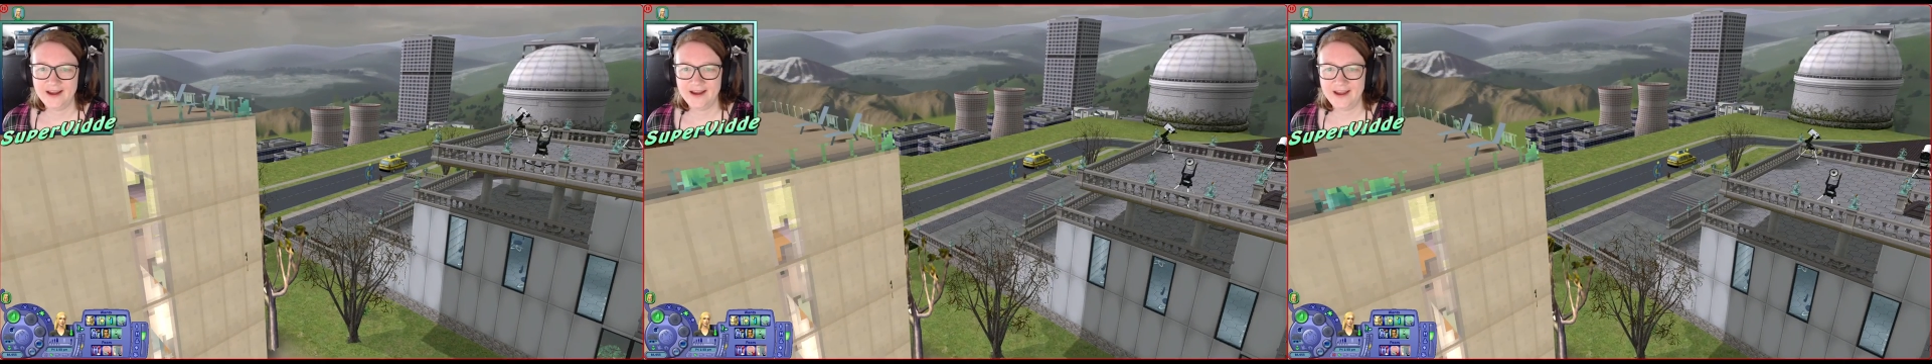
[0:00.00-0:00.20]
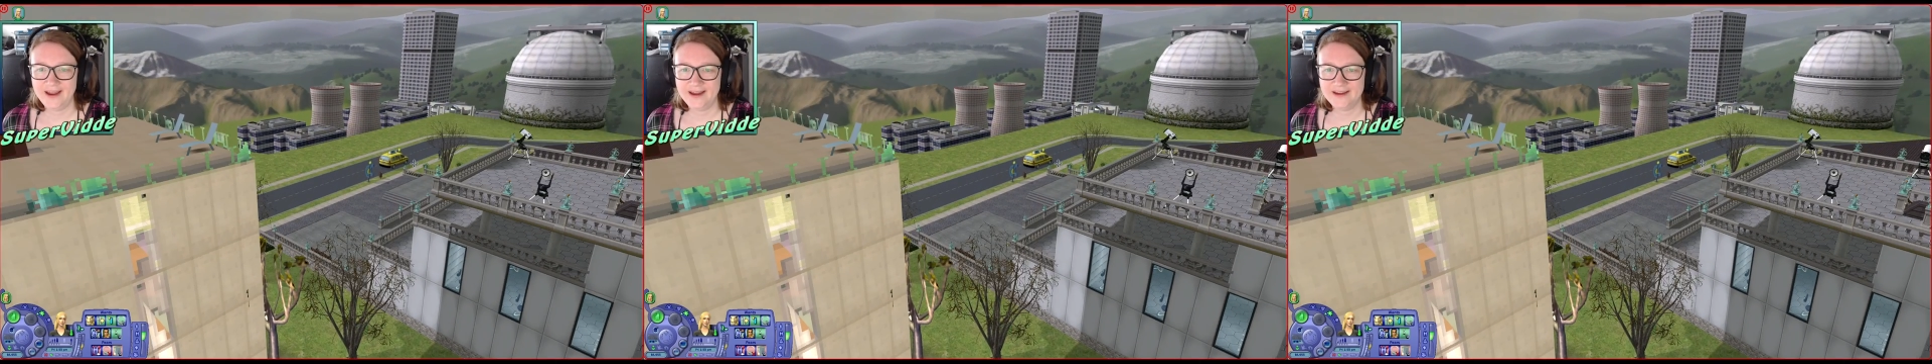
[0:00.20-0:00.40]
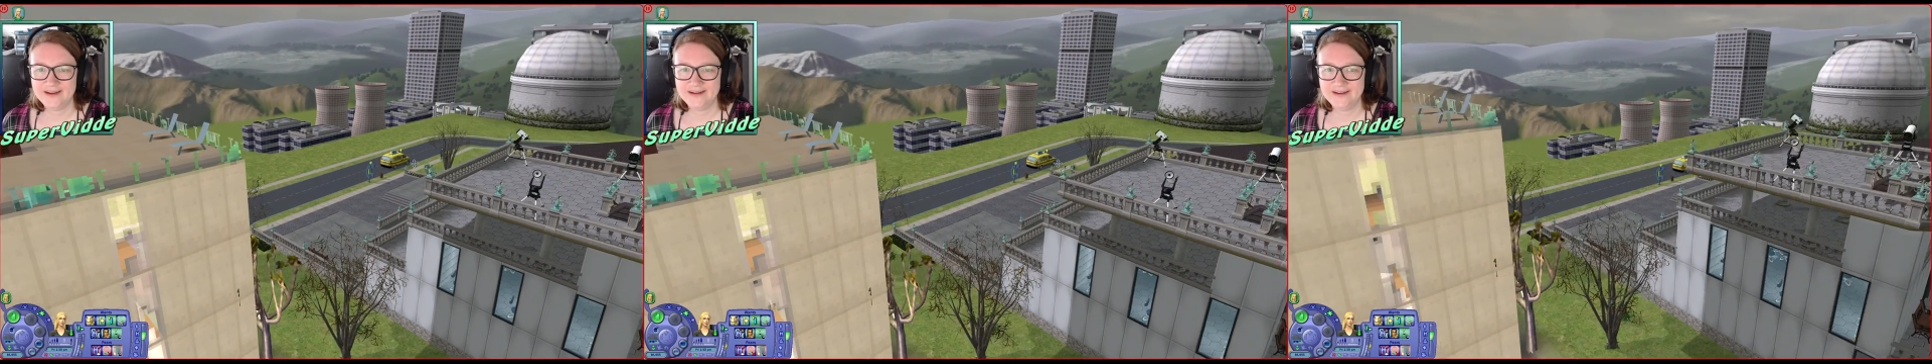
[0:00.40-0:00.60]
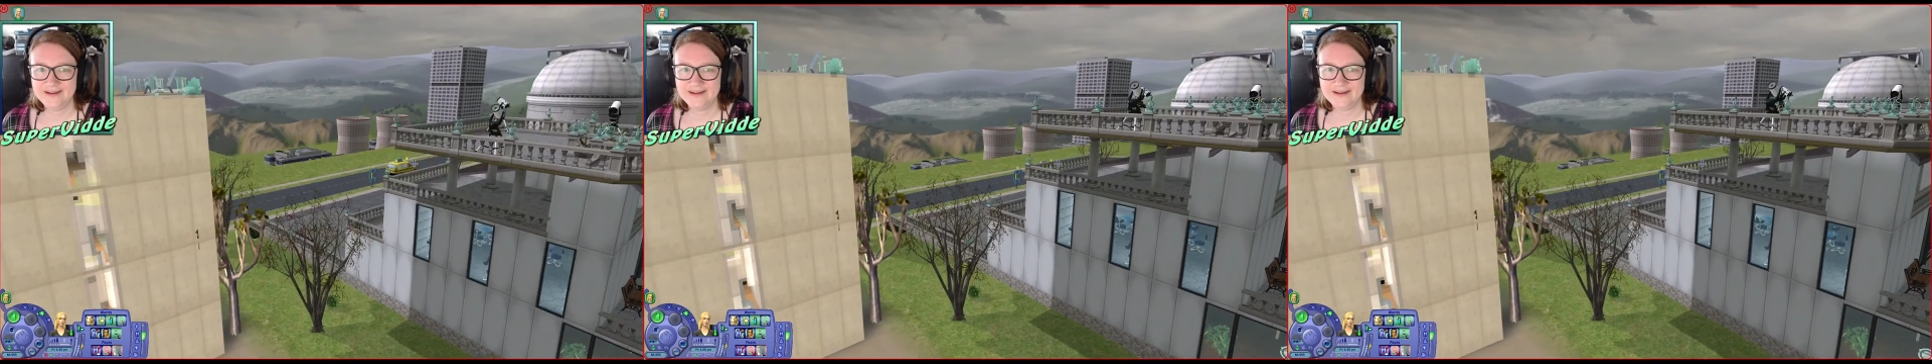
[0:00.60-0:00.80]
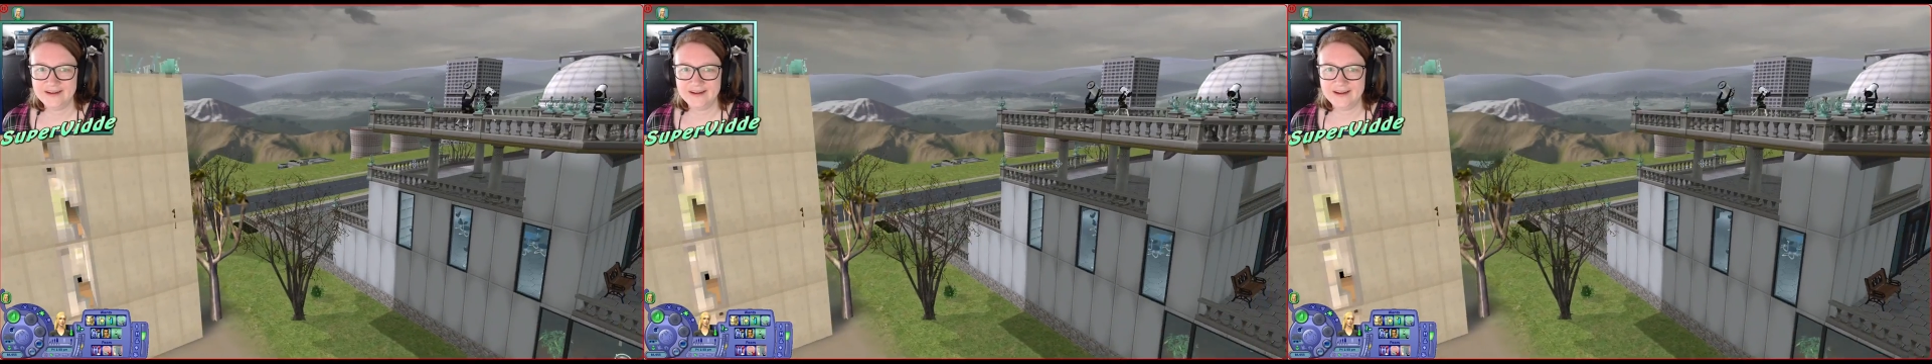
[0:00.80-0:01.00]
And
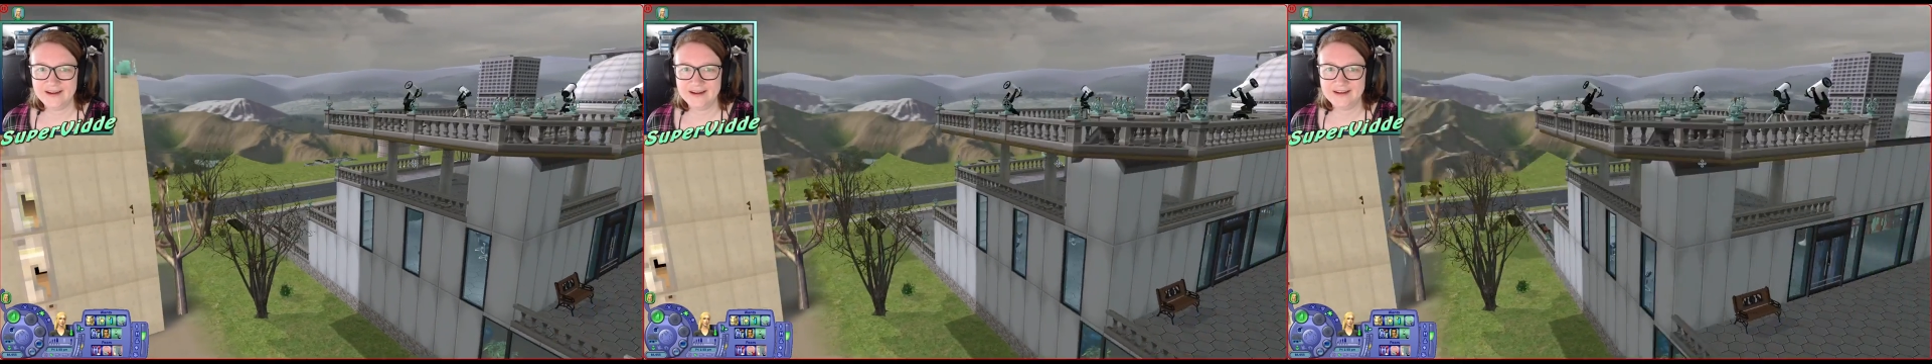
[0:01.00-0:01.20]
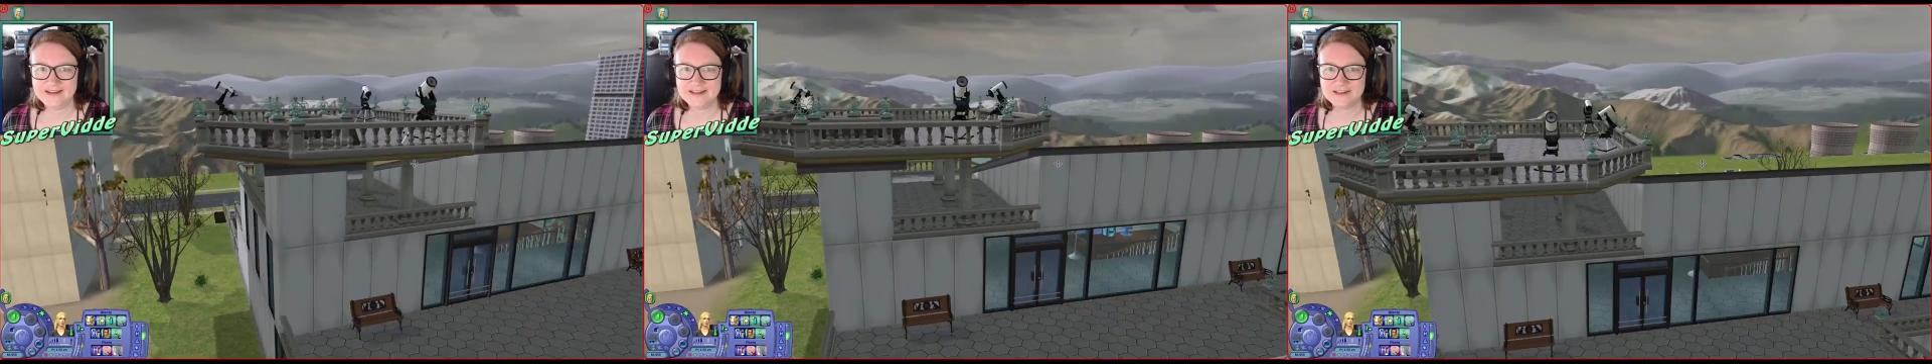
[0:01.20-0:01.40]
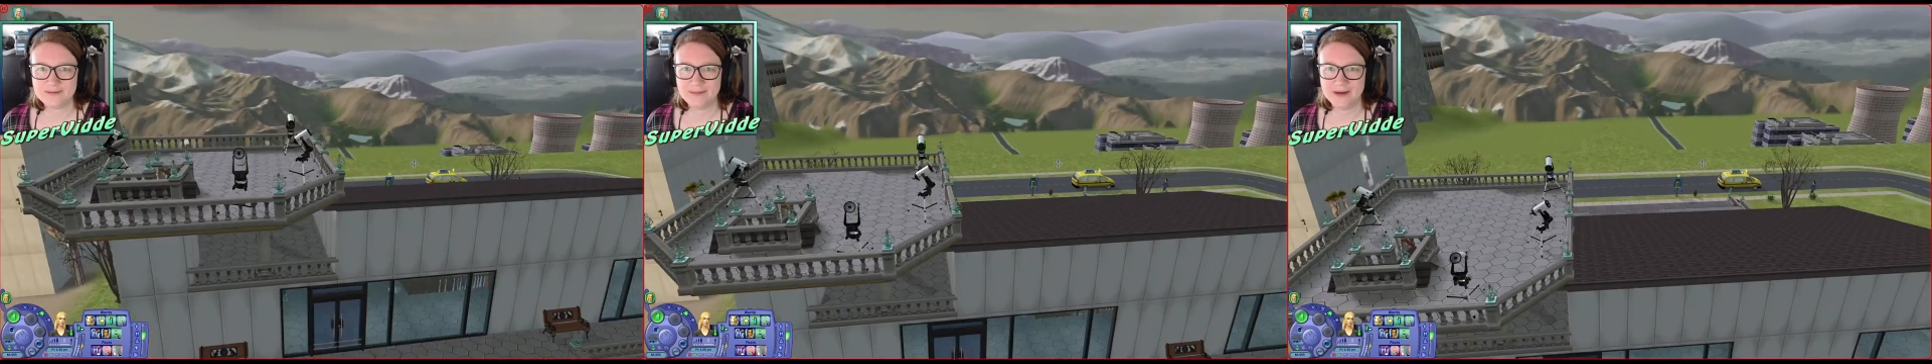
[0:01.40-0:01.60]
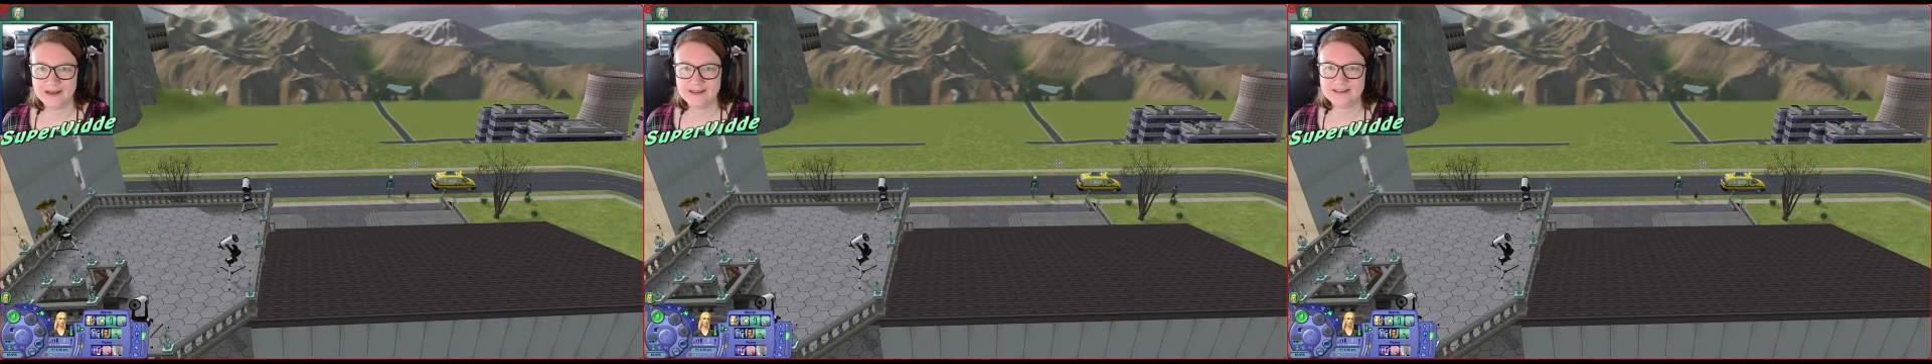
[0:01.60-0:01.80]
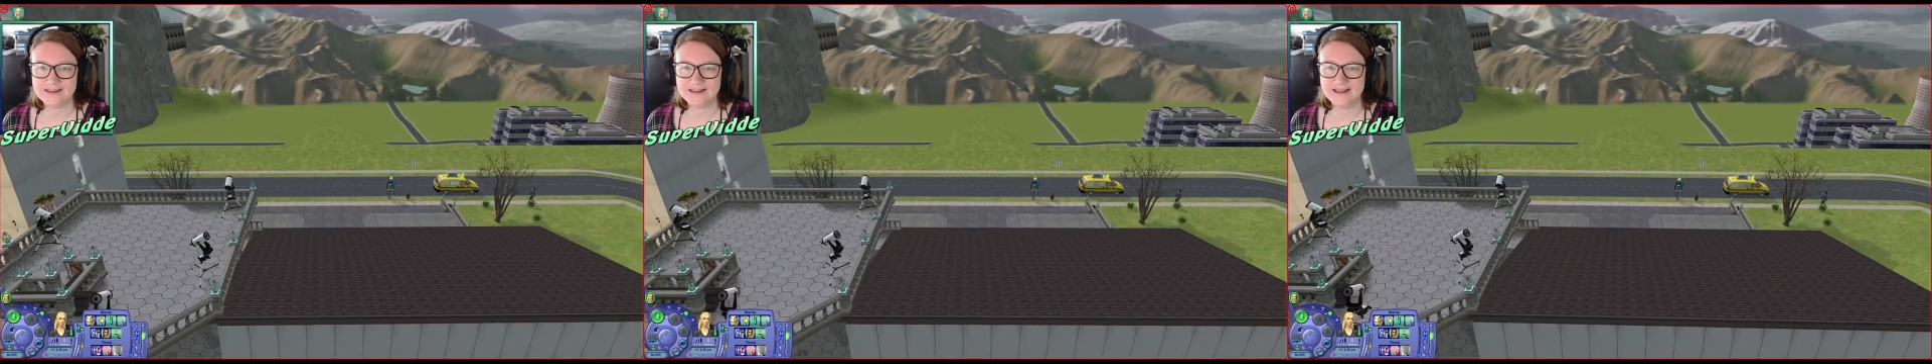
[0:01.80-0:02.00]
it just
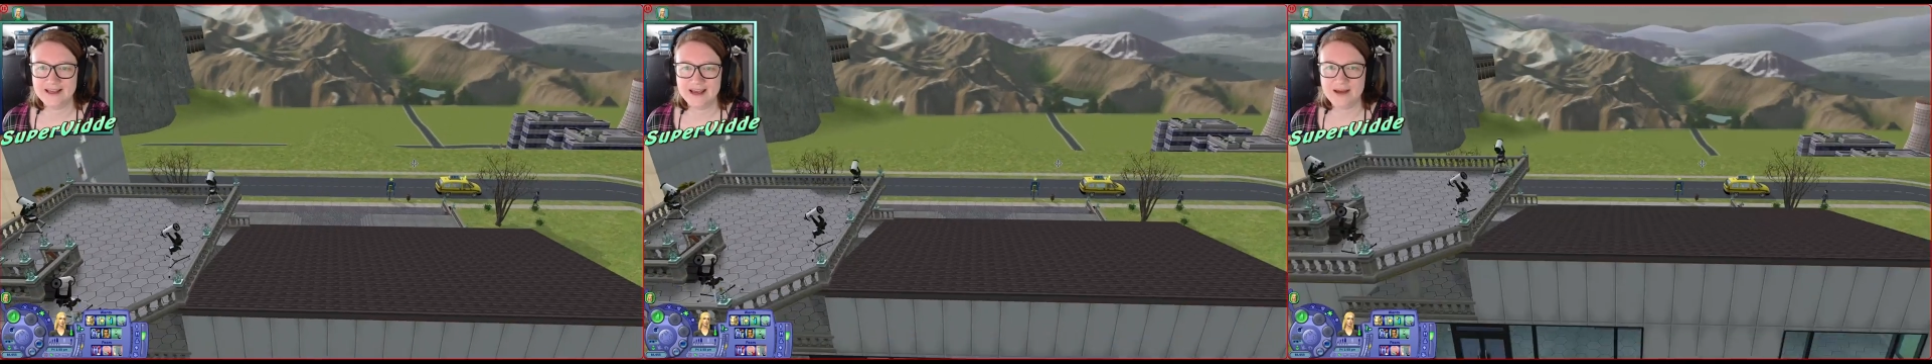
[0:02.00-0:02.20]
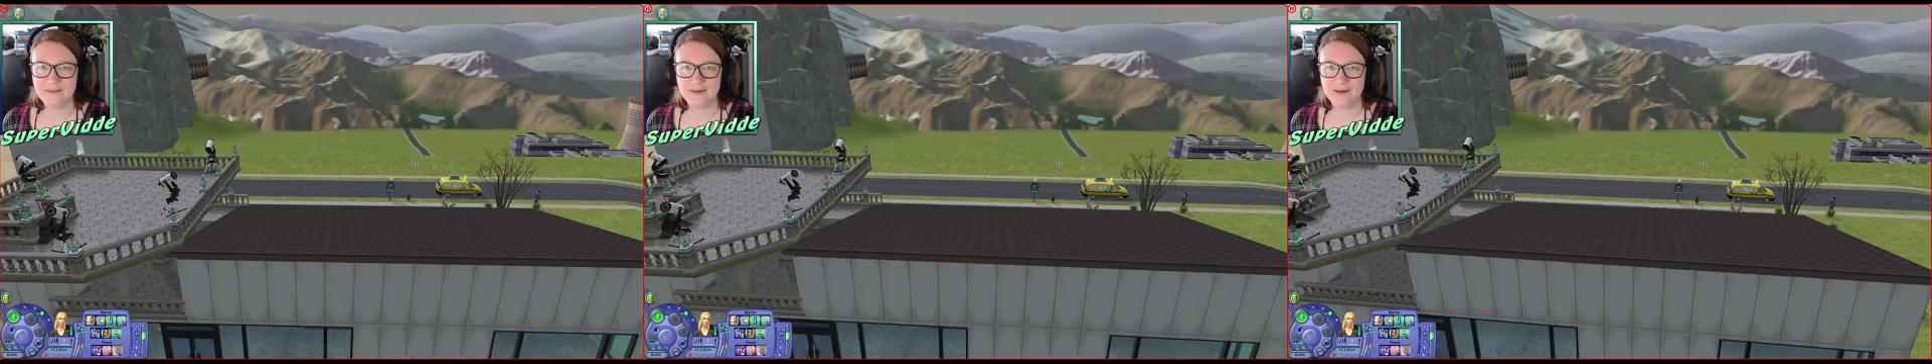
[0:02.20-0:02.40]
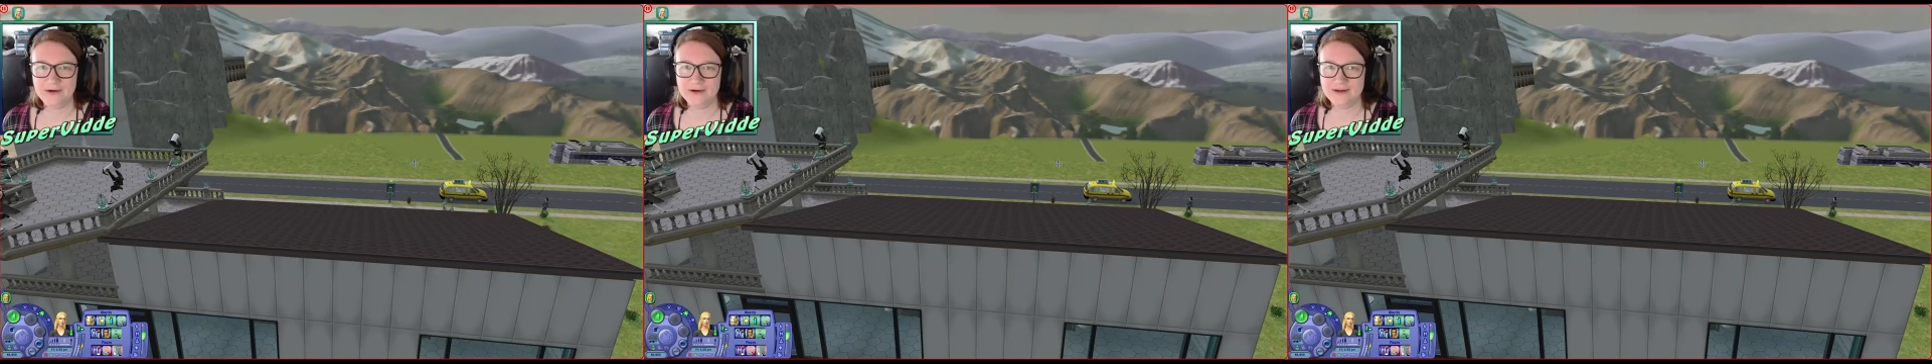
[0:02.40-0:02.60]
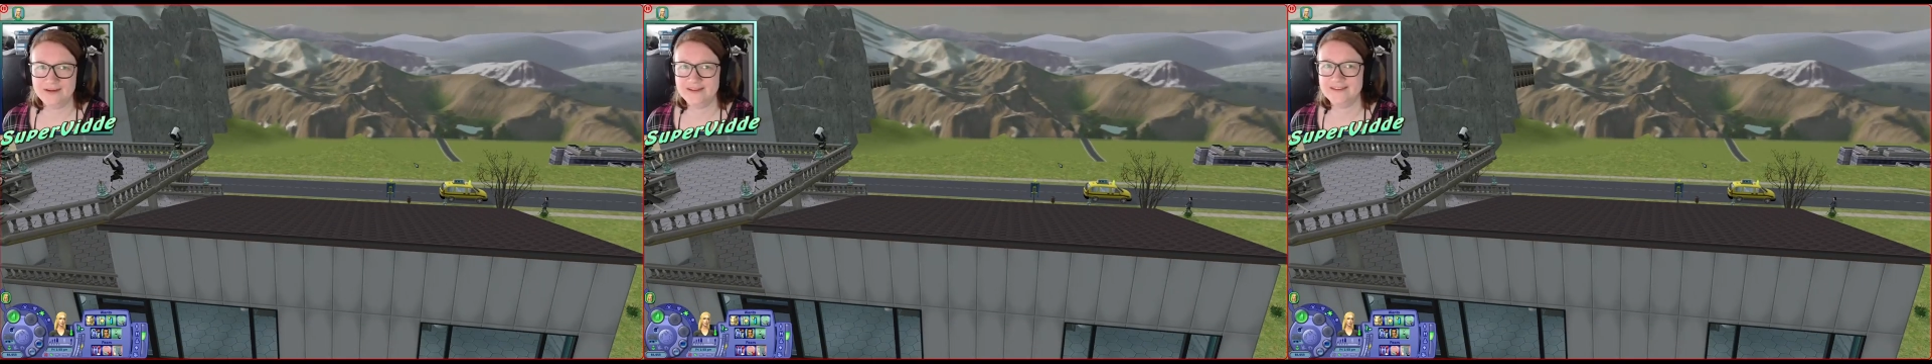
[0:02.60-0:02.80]
makes the game look...